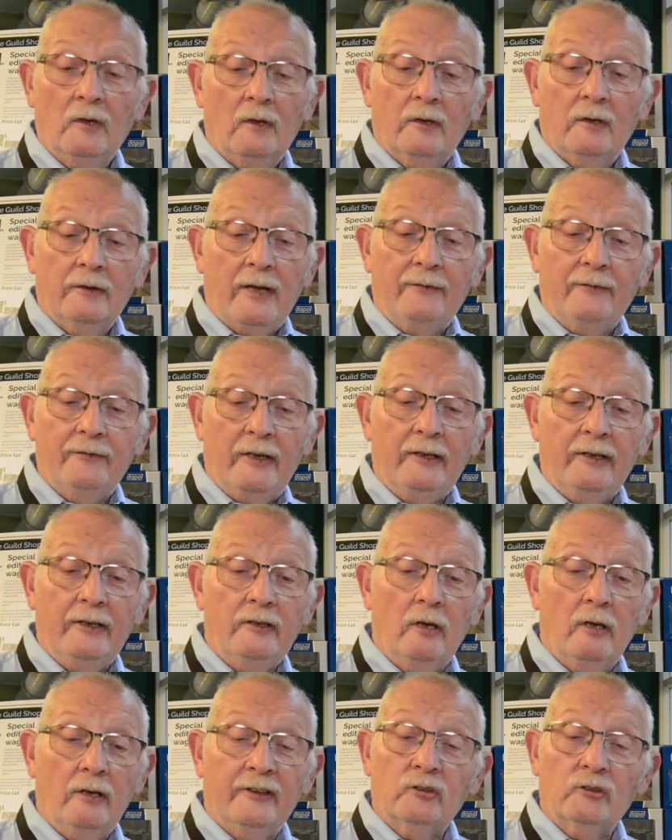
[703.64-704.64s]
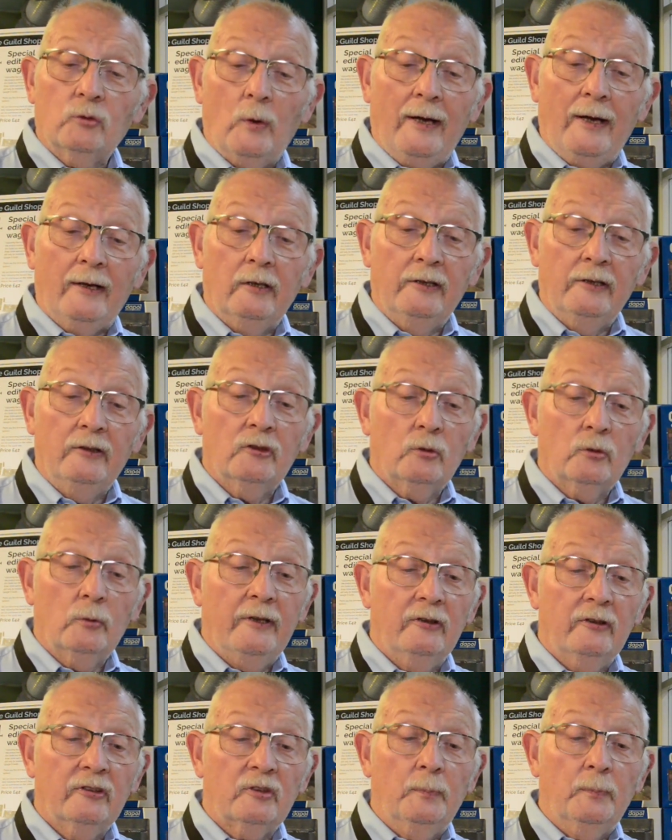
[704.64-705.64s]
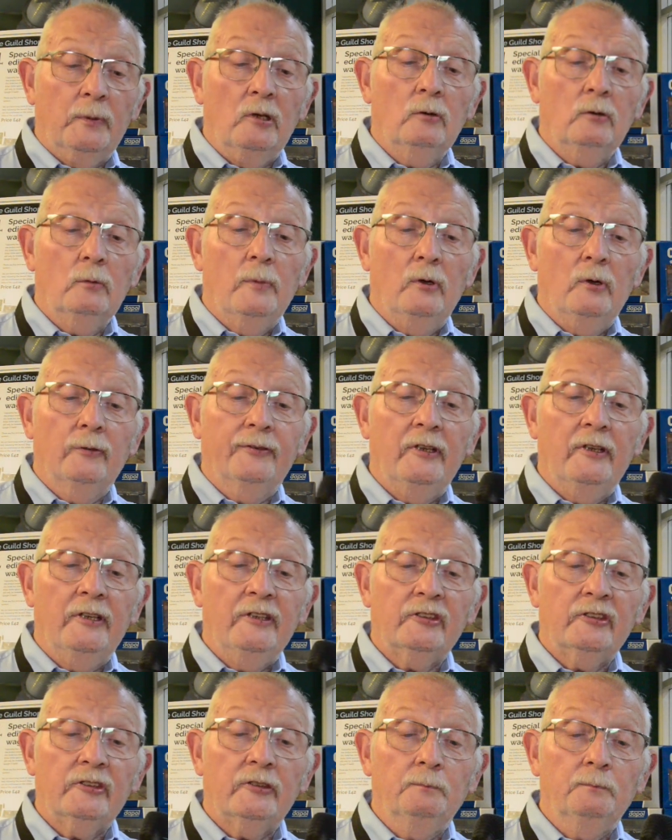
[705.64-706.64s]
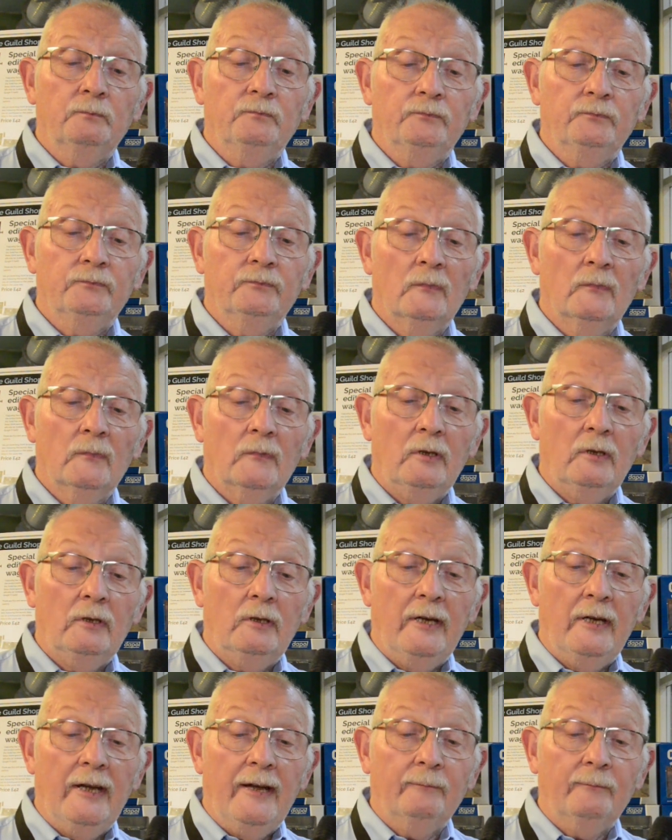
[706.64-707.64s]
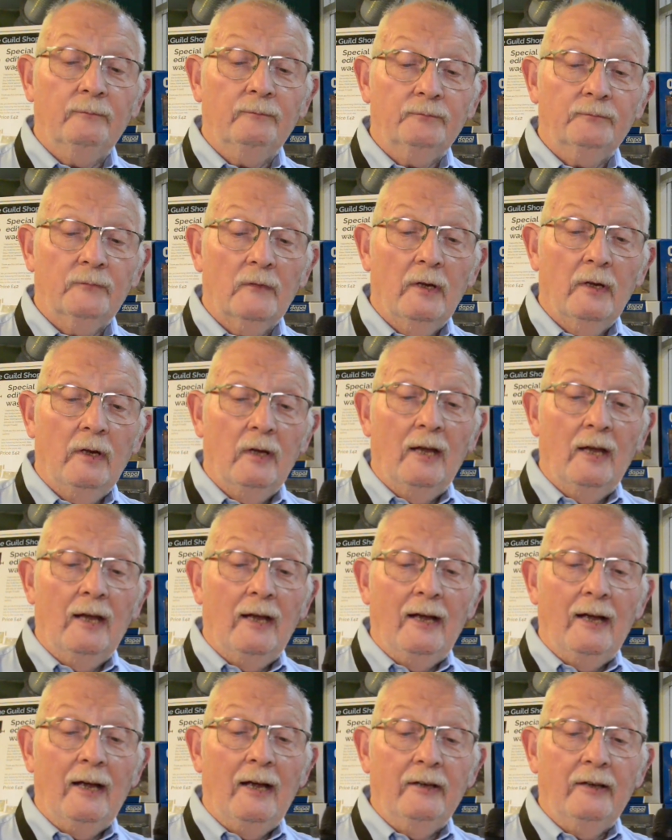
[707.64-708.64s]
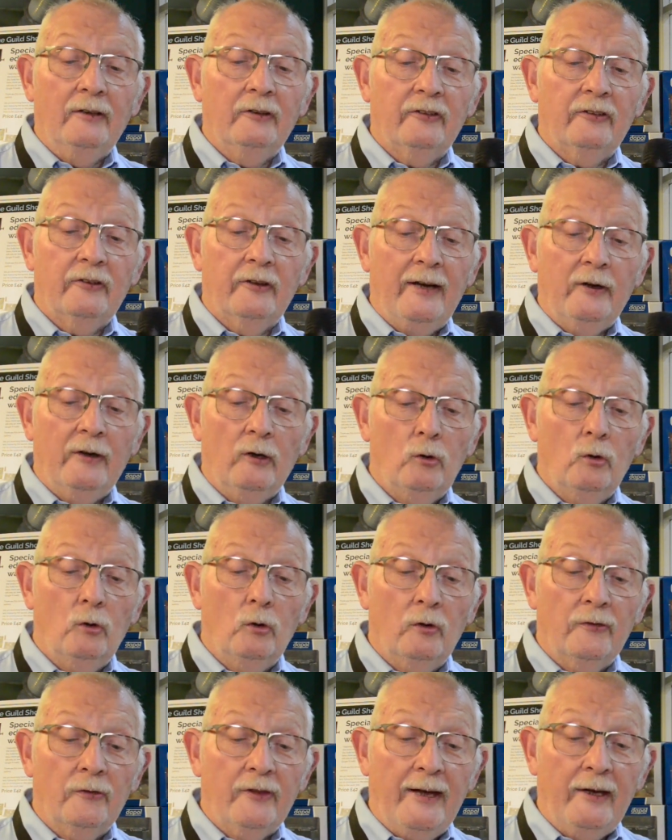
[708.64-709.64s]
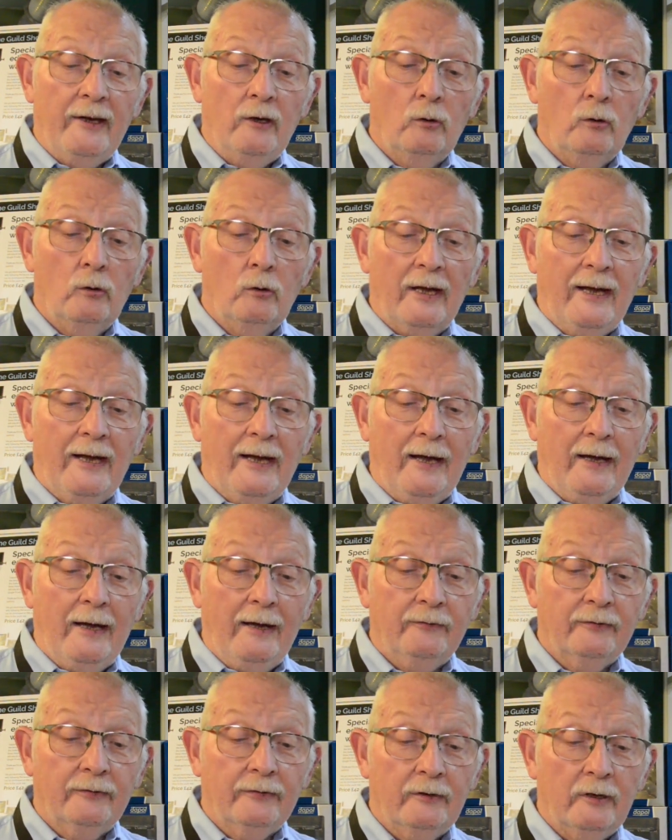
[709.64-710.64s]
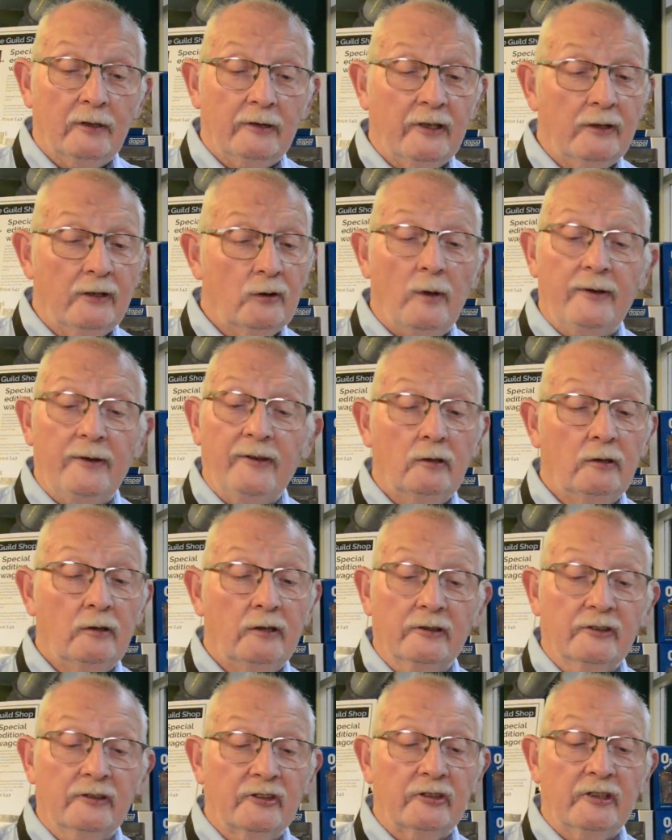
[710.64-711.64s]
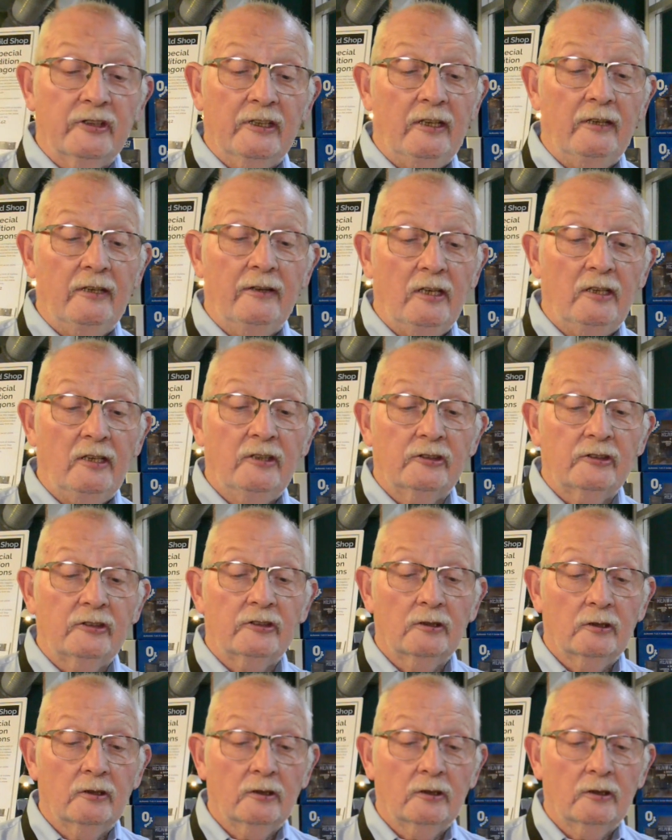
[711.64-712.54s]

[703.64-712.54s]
They're very nice wagons with sprung buffers. Yeah. And they all have, I don't know whether you can see this,